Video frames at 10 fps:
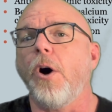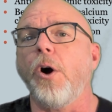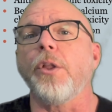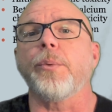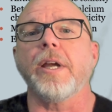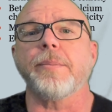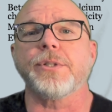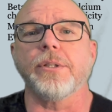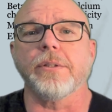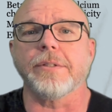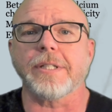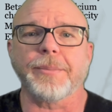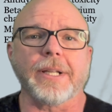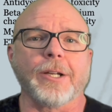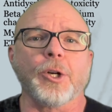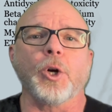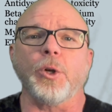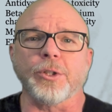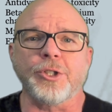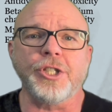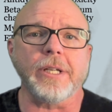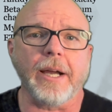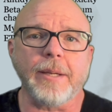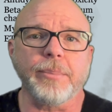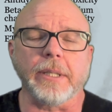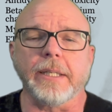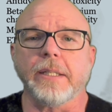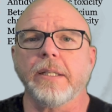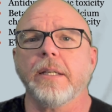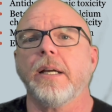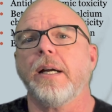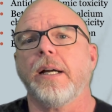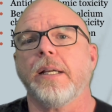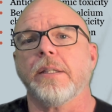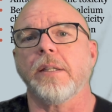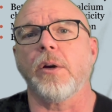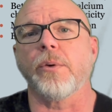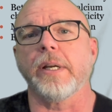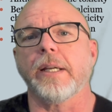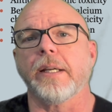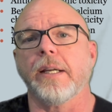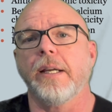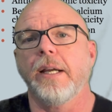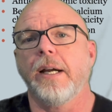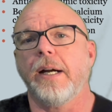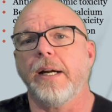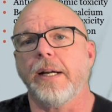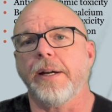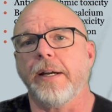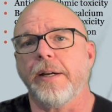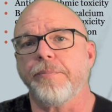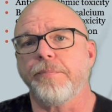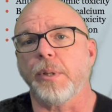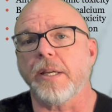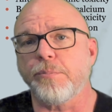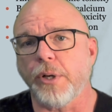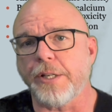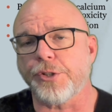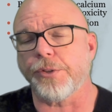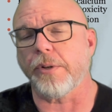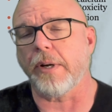all the way up to something like a occult GI bleed, lowering blood pressure